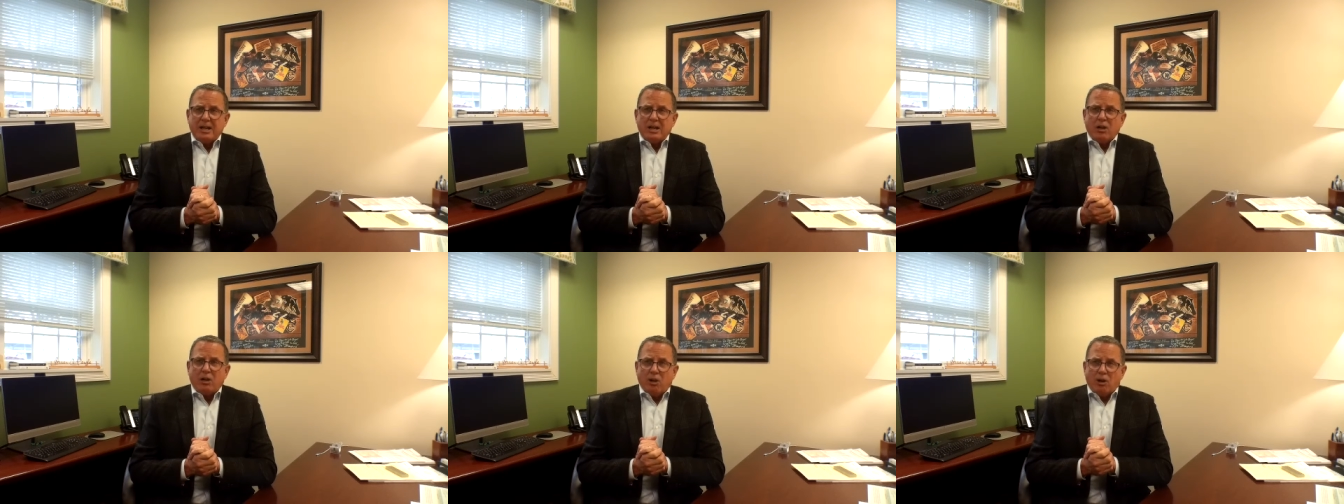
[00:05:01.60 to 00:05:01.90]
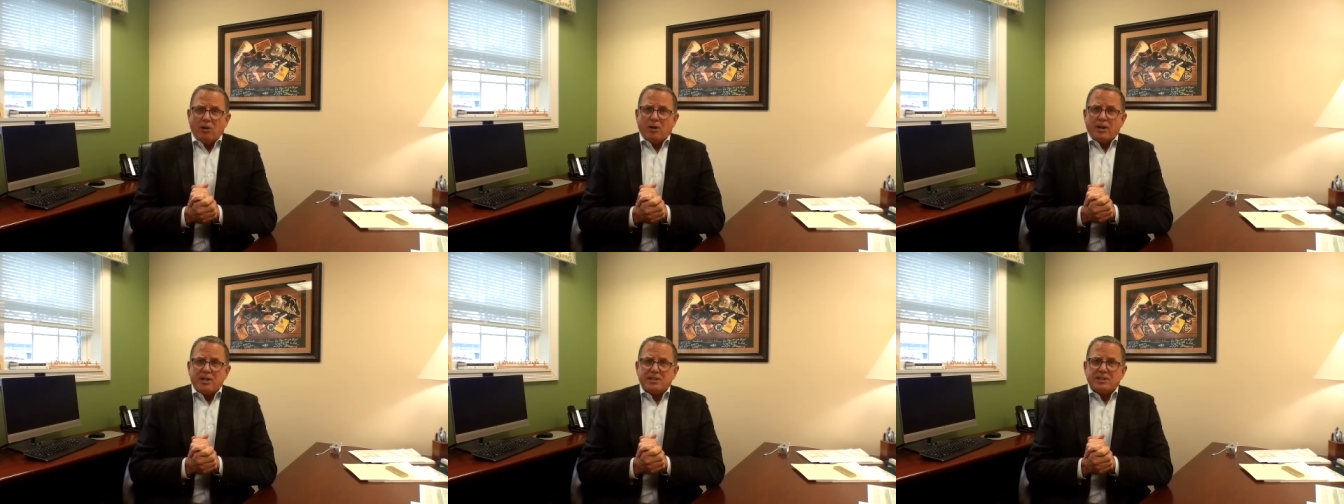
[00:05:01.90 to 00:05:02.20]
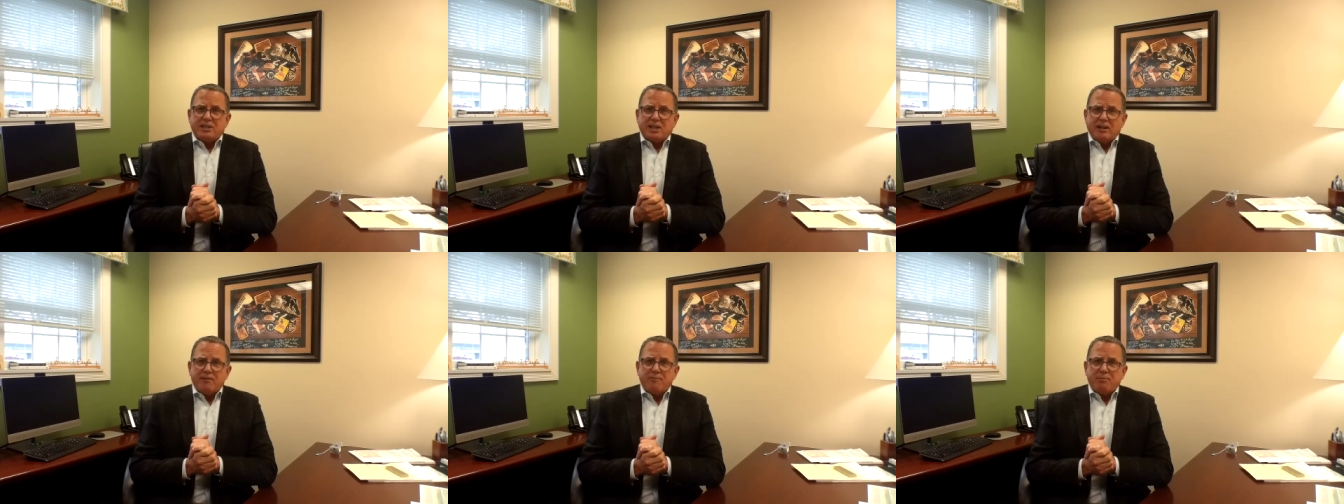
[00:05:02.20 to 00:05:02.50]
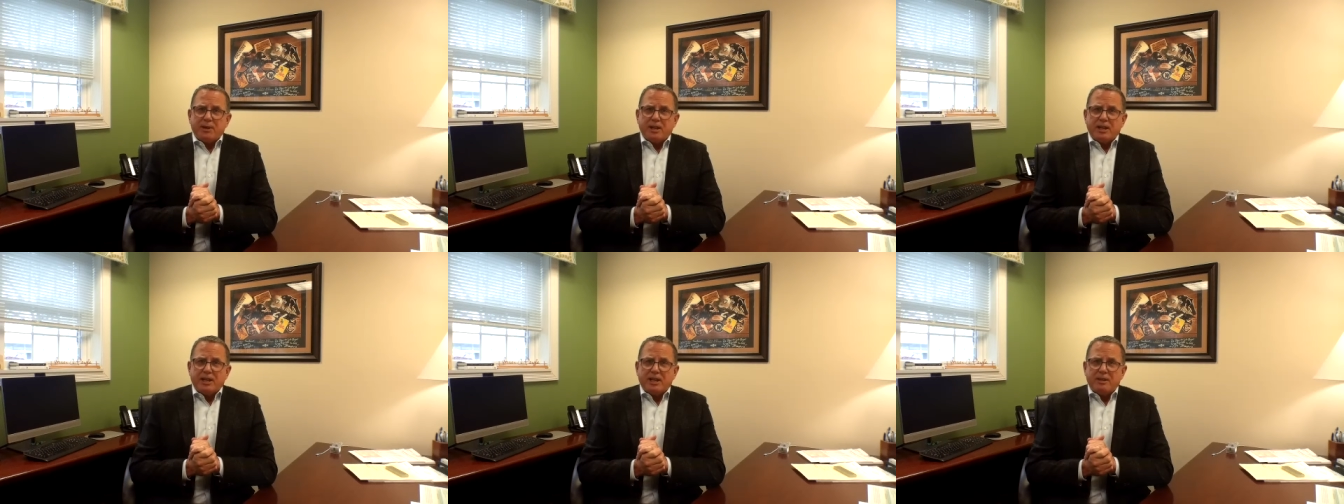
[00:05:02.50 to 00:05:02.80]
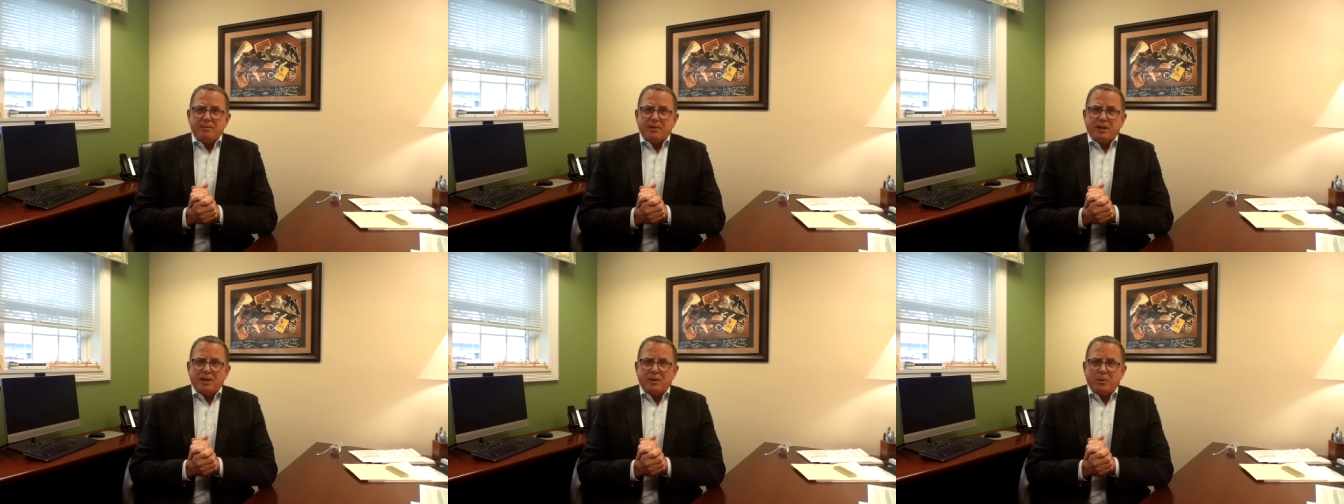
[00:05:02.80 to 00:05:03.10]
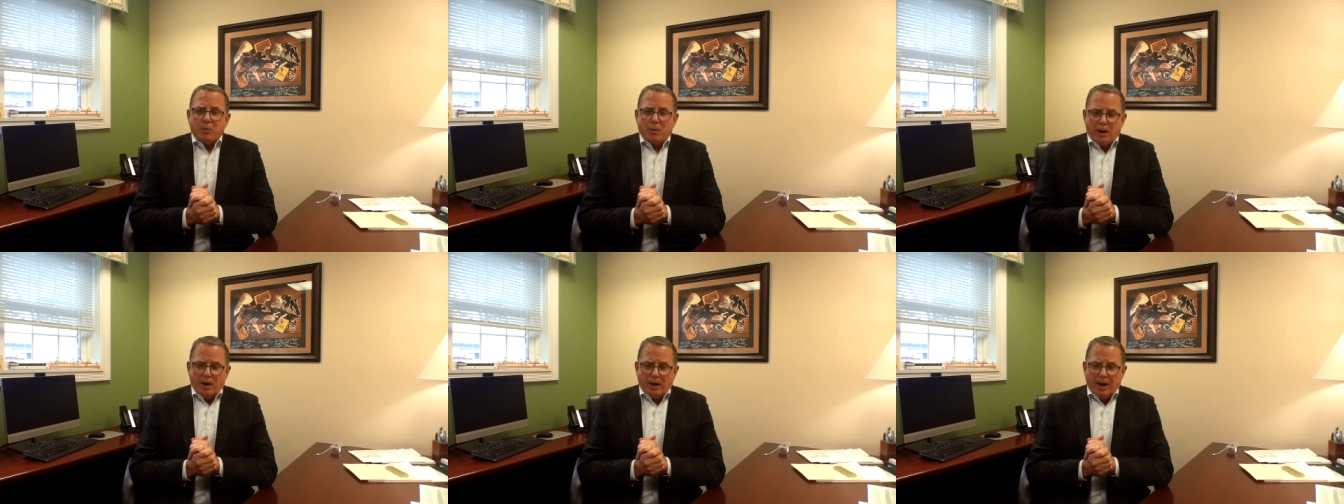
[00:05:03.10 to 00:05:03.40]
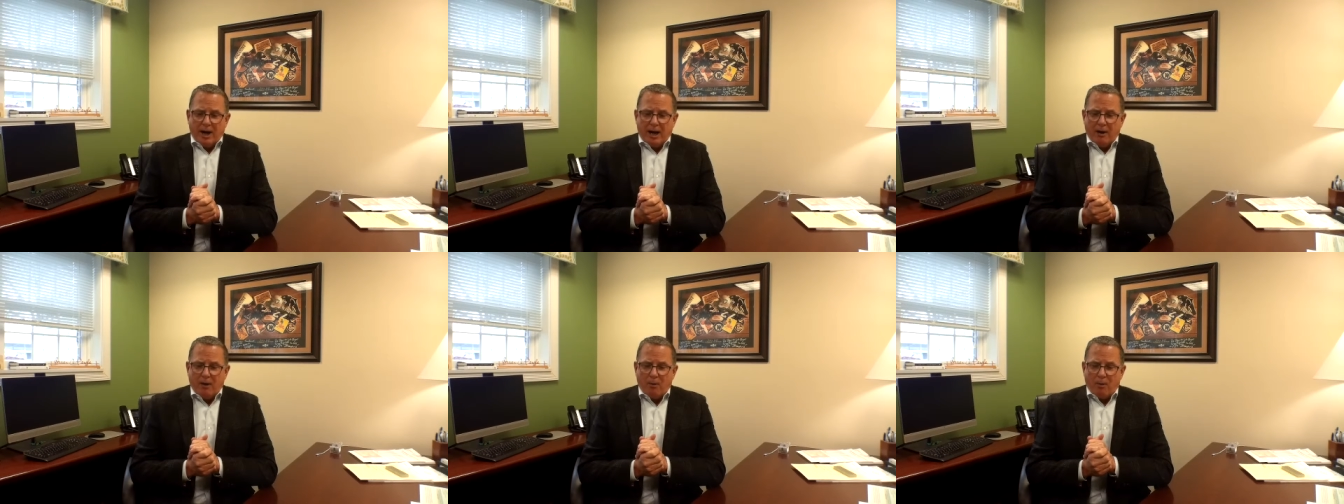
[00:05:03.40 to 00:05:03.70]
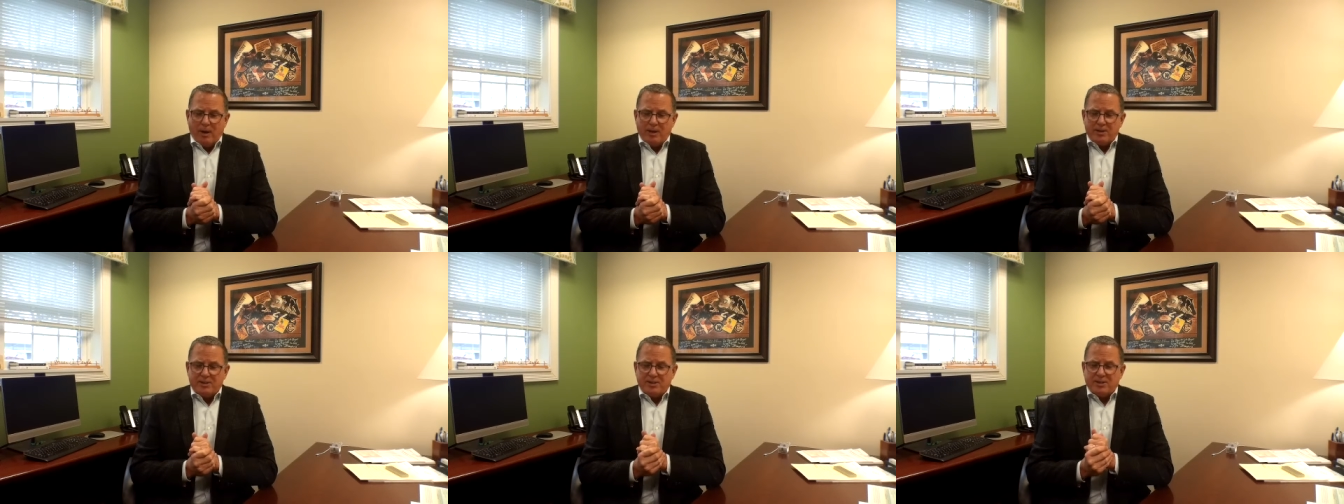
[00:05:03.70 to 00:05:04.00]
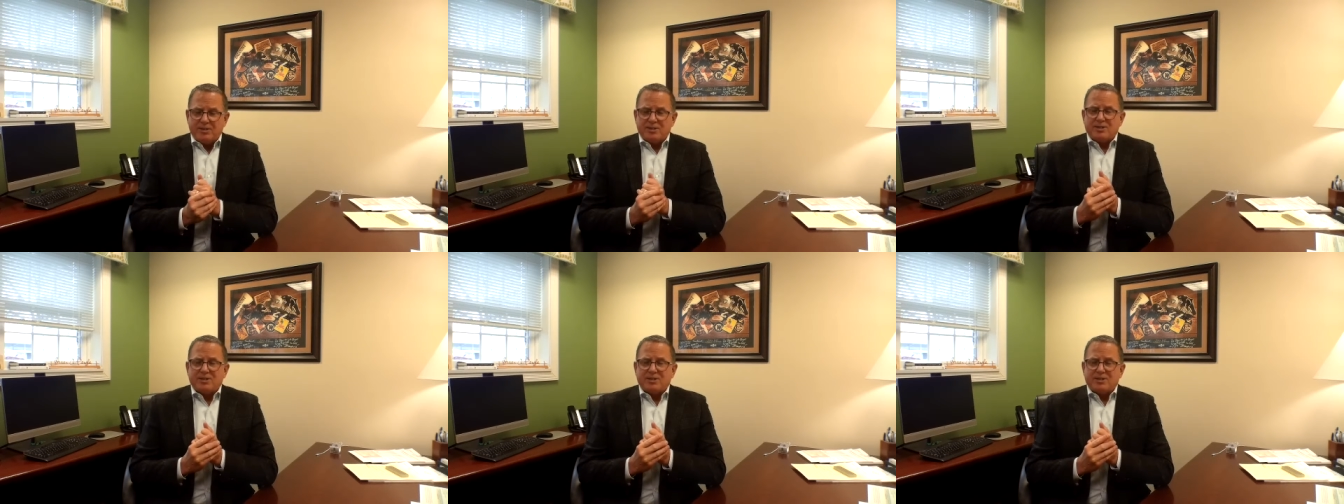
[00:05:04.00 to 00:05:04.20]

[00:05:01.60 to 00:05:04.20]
Ckark is a life-playing community where our residents